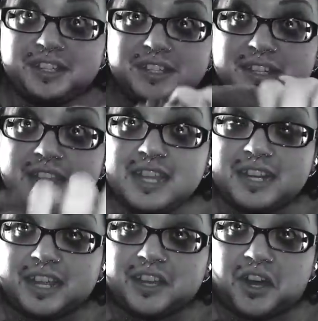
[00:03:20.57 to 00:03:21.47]

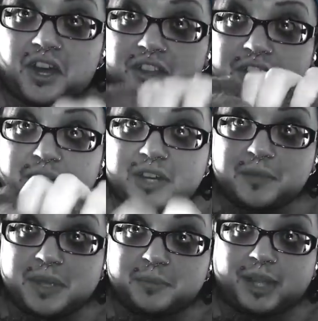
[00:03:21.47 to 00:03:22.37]
kneading on the
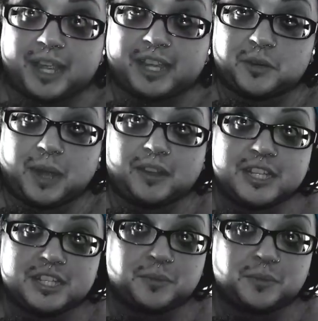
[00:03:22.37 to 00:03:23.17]
creepy blanket while he's